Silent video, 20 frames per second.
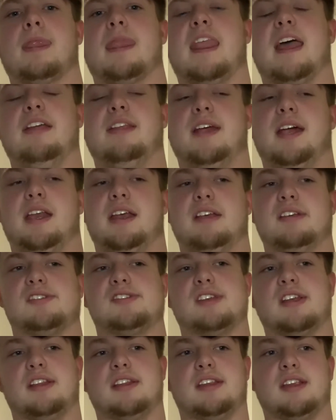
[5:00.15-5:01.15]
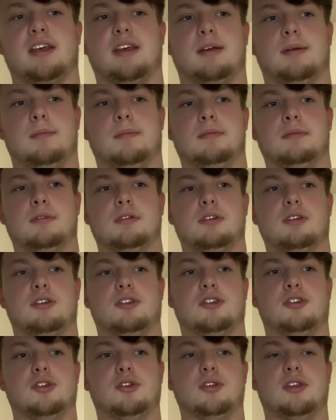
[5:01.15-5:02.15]
and then it sent them
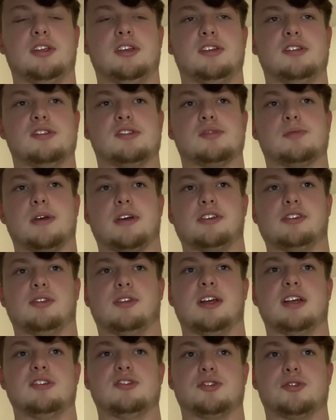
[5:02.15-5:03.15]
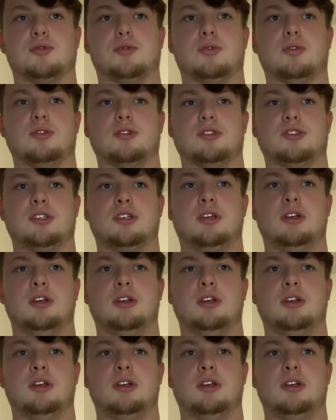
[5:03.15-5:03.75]
to these specialized schools